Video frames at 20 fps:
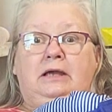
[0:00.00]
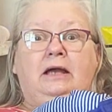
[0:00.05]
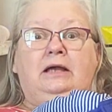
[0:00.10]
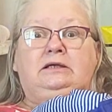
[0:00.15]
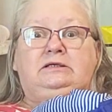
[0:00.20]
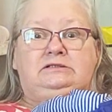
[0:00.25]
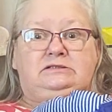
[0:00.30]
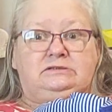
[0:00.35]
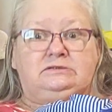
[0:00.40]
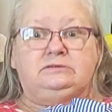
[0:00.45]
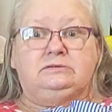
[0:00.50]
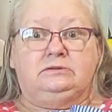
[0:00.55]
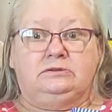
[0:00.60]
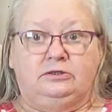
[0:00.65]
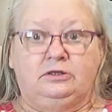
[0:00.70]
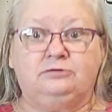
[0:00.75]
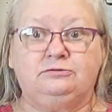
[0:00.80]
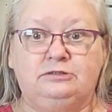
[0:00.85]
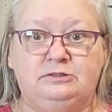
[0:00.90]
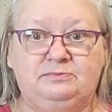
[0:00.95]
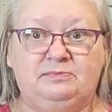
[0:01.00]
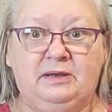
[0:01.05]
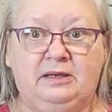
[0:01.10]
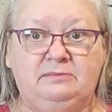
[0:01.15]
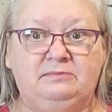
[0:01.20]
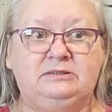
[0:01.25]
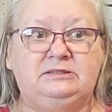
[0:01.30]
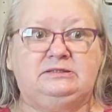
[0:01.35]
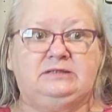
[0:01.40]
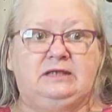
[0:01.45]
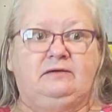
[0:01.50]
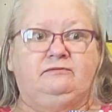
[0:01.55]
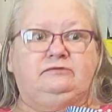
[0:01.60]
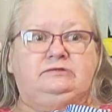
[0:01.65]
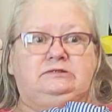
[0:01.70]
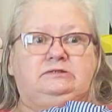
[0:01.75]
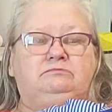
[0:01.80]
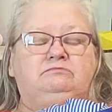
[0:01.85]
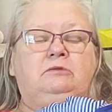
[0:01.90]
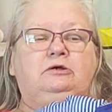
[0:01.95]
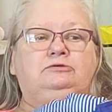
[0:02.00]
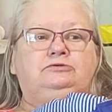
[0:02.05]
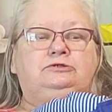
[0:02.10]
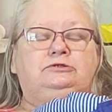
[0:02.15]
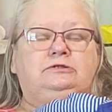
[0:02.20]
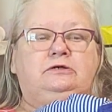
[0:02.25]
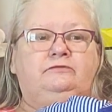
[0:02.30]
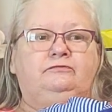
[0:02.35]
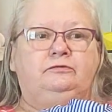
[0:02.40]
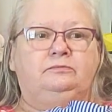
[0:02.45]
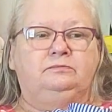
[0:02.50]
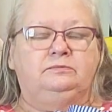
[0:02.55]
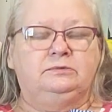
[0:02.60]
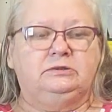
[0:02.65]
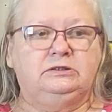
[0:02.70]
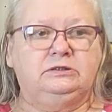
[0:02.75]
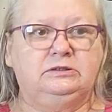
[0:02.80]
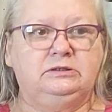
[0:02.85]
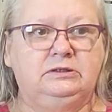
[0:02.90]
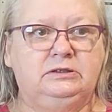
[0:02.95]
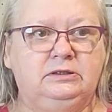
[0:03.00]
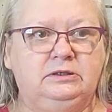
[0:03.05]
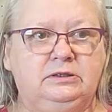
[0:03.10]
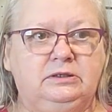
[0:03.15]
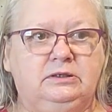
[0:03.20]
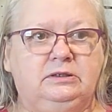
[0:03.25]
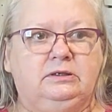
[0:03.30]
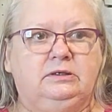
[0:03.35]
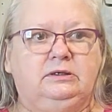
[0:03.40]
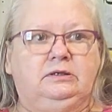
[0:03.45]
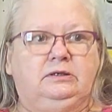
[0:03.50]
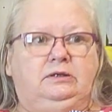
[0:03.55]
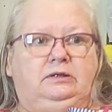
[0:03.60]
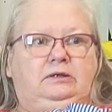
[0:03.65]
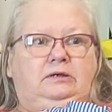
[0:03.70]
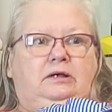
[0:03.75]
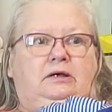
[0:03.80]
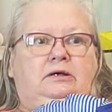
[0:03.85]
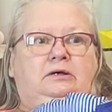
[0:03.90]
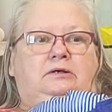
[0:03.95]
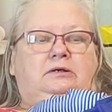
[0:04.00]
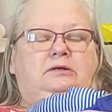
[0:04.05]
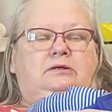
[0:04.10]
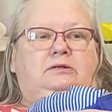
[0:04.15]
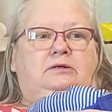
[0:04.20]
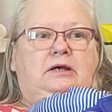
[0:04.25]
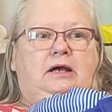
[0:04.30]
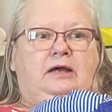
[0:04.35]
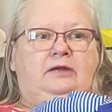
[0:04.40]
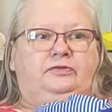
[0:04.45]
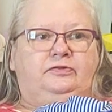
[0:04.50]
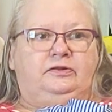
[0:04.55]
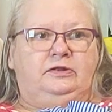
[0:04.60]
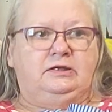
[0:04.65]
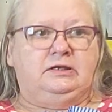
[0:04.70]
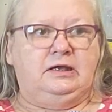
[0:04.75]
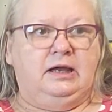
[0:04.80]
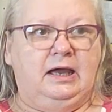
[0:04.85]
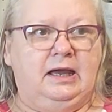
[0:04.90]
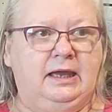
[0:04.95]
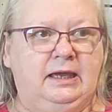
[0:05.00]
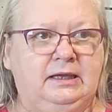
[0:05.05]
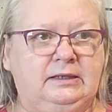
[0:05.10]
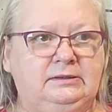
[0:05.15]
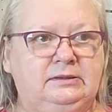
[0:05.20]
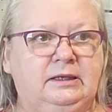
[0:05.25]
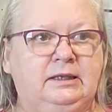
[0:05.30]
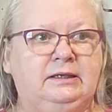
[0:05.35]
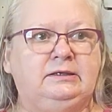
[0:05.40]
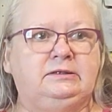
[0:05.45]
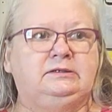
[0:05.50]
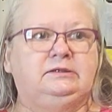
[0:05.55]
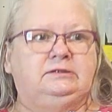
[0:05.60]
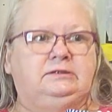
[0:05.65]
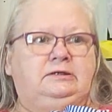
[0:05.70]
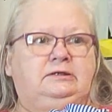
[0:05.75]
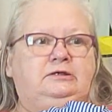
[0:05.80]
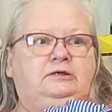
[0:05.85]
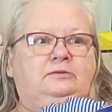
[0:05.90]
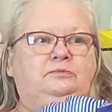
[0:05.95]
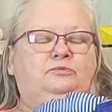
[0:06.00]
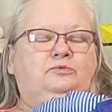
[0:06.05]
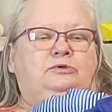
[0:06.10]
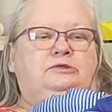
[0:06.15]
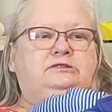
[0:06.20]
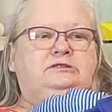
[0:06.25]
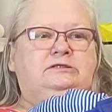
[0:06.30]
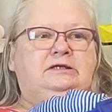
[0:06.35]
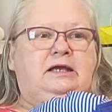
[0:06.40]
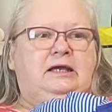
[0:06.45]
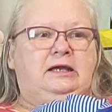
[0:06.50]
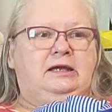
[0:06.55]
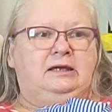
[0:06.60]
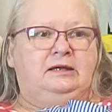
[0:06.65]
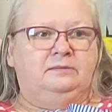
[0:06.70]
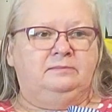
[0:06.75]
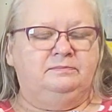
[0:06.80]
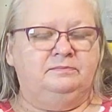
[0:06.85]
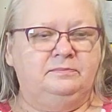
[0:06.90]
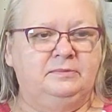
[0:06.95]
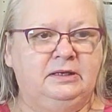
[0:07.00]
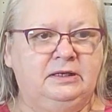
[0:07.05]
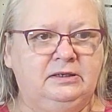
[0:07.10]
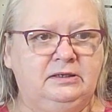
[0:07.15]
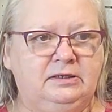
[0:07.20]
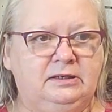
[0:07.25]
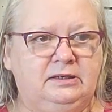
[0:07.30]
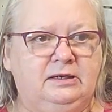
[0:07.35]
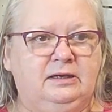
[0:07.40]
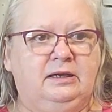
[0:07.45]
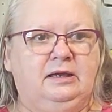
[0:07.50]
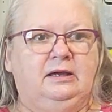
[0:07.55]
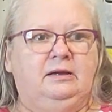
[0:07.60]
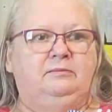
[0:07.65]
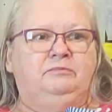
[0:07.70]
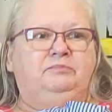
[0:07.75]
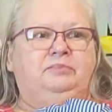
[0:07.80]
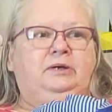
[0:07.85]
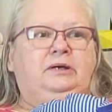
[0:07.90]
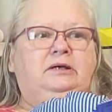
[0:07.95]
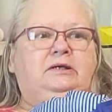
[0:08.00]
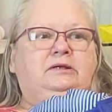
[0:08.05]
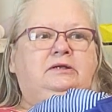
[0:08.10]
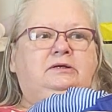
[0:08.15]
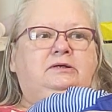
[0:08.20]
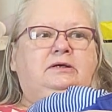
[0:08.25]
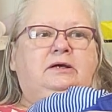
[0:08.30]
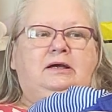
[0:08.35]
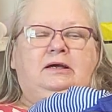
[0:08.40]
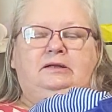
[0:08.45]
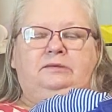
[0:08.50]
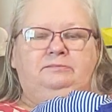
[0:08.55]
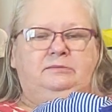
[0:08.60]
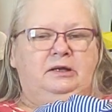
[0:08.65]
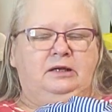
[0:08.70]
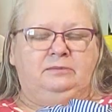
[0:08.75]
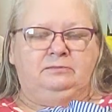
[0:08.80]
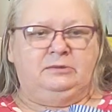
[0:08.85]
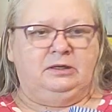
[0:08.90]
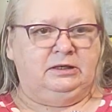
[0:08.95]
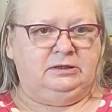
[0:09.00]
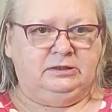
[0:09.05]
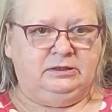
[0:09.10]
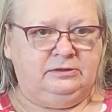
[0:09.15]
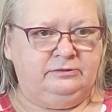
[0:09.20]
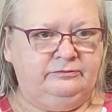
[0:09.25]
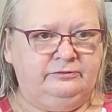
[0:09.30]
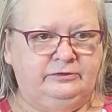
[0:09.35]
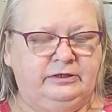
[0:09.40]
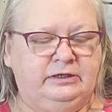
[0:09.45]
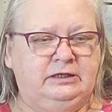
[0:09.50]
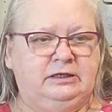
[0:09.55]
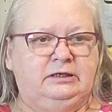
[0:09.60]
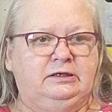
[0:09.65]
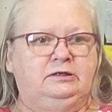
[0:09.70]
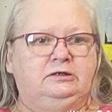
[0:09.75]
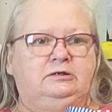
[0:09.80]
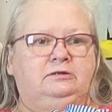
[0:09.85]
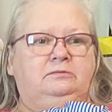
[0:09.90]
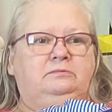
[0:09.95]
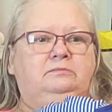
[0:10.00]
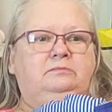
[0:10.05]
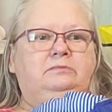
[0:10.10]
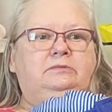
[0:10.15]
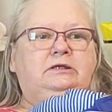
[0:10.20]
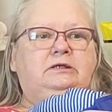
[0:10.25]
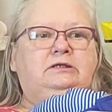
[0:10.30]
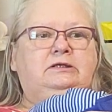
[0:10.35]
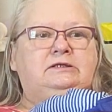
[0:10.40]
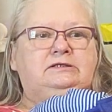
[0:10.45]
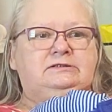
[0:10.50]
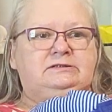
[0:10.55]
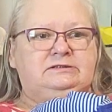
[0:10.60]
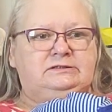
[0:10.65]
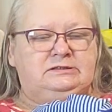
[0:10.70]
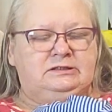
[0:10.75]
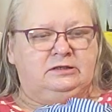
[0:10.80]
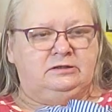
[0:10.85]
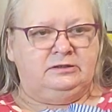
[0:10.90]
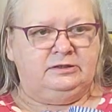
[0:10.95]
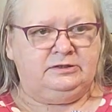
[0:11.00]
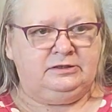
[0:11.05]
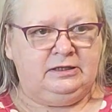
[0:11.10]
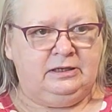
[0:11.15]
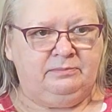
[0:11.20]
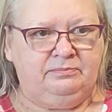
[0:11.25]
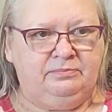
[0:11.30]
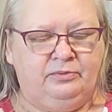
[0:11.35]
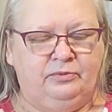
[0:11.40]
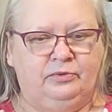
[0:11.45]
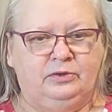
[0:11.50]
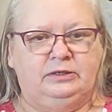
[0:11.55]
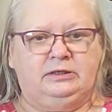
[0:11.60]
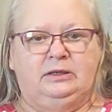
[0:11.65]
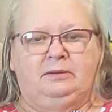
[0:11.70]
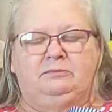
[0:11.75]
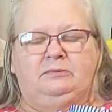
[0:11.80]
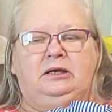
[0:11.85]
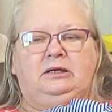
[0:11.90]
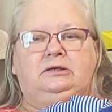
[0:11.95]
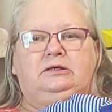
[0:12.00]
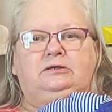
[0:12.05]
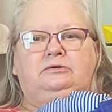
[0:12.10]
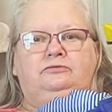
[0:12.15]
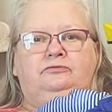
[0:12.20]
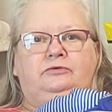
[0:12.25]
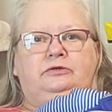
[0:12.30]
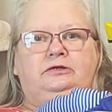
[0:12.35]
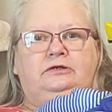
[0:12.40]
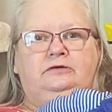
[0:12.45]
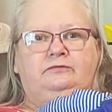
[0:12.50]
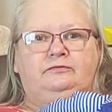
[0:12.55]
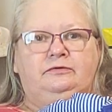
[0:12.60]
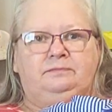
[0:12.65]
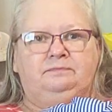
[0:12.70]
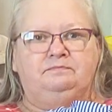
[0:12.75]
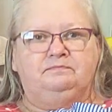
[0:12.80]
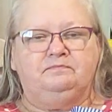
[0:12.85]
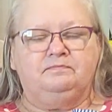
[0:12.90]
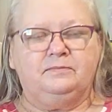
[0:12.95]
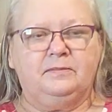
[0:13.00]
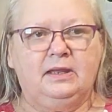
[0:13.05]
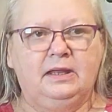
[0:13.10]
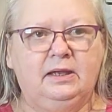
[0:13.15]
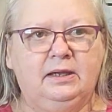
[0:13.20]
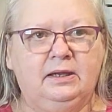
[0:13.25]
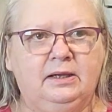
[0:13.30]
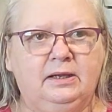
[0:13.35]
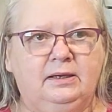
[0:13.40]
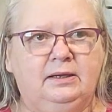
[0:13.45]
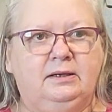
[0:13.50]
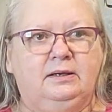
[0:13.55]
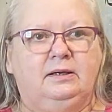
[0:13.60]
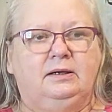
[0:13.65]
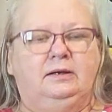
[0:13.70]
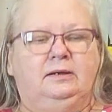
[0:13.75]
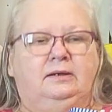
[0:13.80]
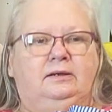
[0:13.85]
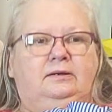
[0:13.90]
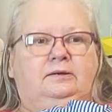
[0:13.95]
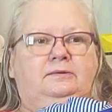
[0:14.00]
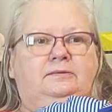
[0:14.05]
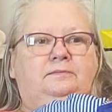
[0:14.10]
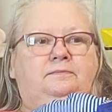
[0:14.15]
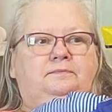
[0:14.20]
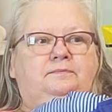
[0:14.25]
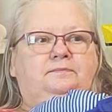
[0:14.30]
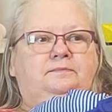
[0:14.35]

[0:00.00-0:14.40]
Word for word: guys, those babies have, most of them, uh, I think I had Landon up one time, but uh, I'm, I'm, not getting rid of him. He didn't sell at that point, and I'm not getting rid of him. Uh,